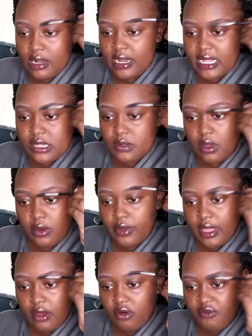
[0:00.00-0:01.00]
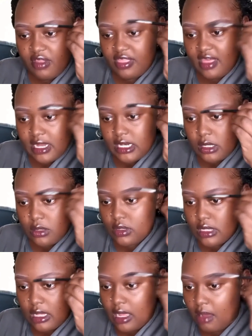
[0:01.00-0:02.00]
Next, we're going over that
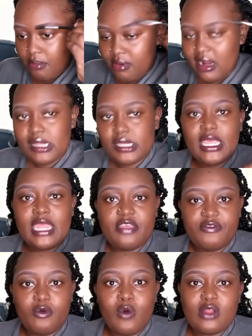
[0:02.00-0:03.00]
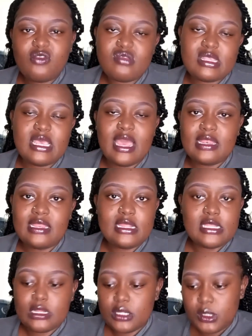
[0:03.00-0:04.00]
using a brush, and if you want to see a
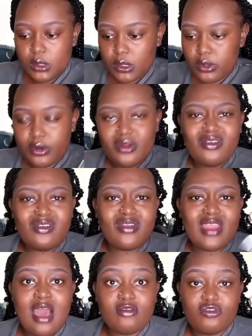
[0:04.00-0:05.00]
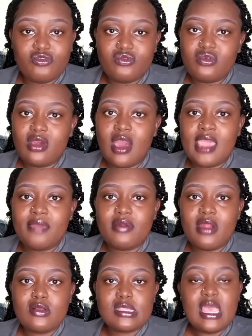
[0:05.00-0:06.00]
detailed tutorial on how to do your
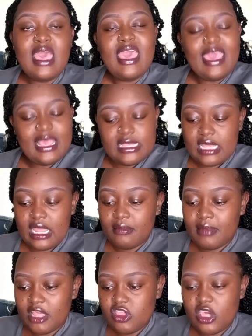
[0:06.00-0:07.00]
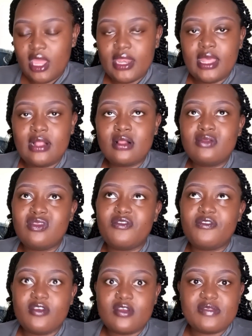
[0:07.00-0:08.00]
eyebrows, it's in my channel, the
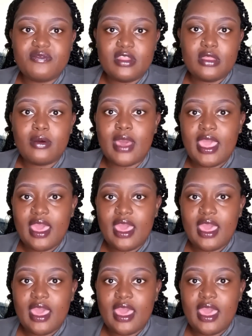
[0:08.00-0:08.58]
first video I